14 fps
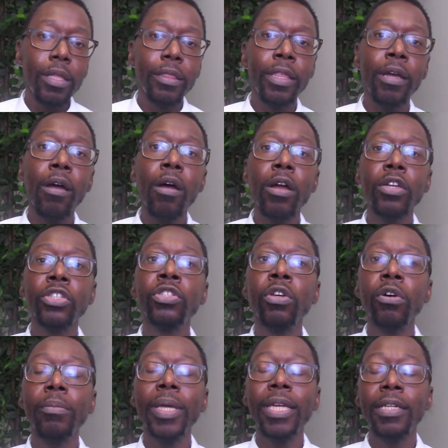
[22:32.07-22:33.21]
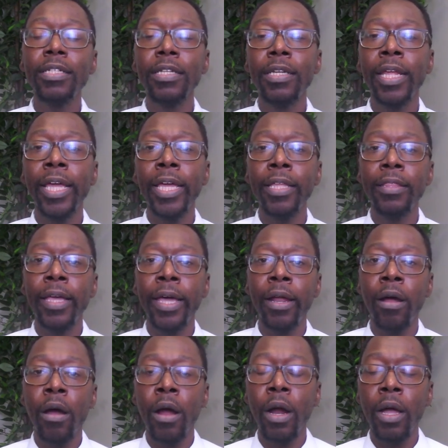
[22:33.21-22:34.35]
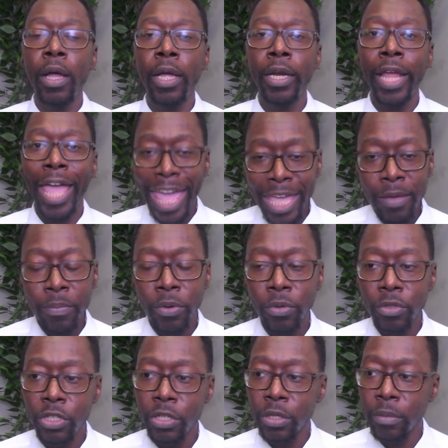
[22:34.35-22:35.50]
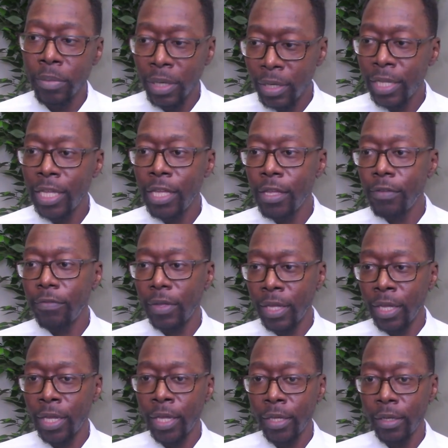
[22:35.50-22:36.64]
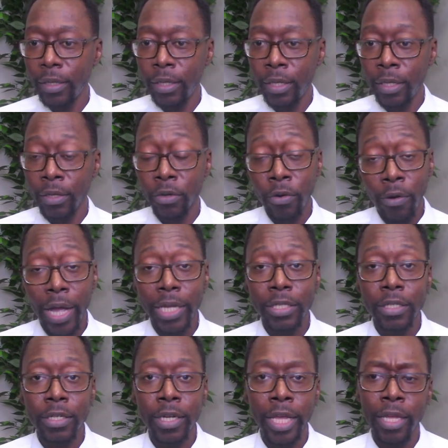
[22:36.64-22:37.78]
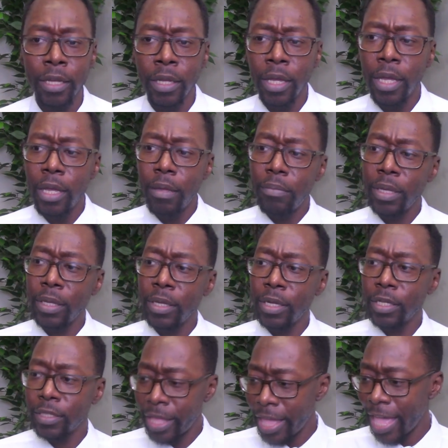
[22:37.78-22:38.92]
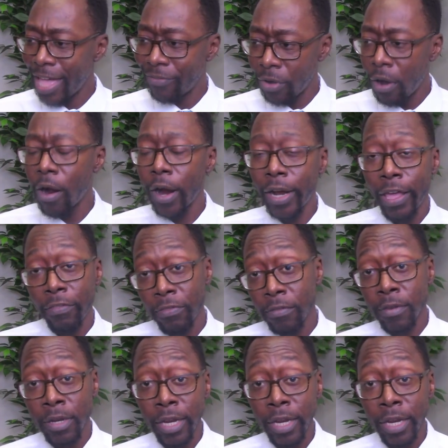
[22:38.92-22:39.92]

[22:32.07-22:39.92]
There are so many today that are unable to believe in Christ today because they have a heart after the